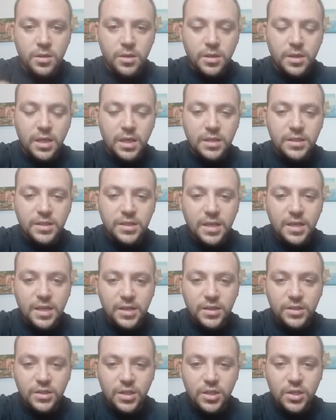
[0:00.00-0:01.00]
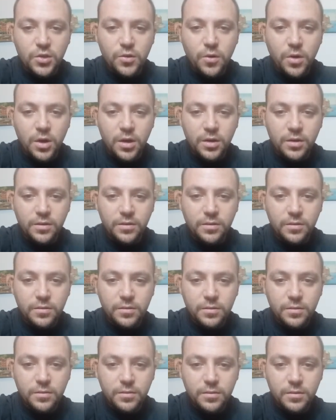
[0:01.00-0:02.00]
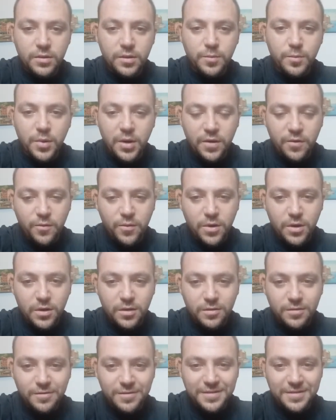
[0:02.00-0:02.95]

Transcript: Casey K saying, you are the brave one.